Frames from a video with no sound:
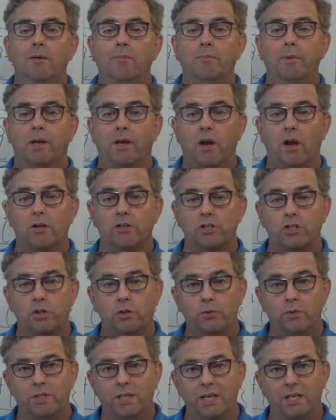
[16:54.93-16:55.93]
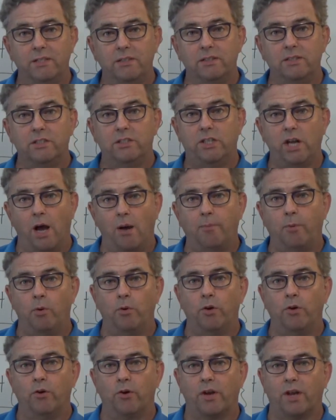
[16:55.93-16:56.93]
Because you didn't double
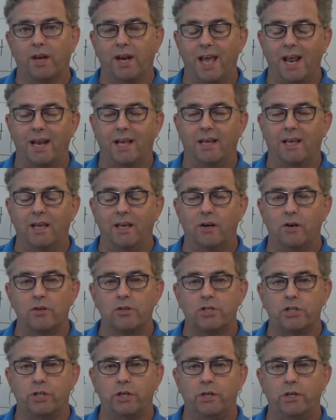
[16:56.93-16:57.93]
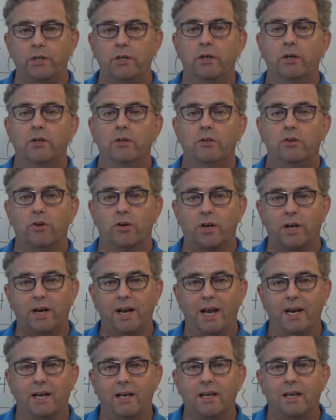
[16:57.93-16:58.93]
your kinetic energy
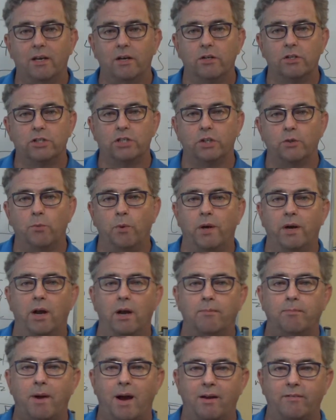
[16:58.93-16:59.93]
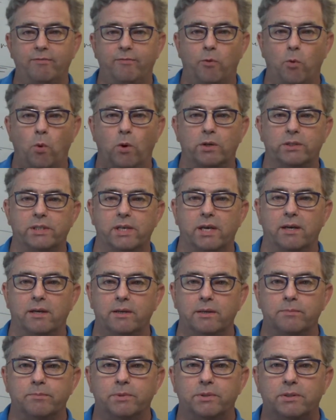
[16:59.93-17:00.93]
went up by 4
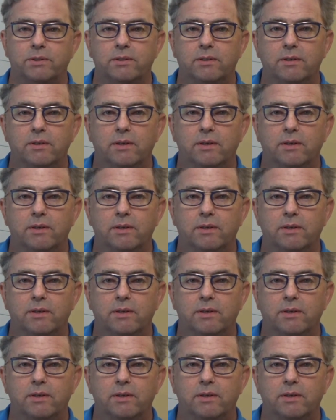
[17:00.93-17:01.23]
times.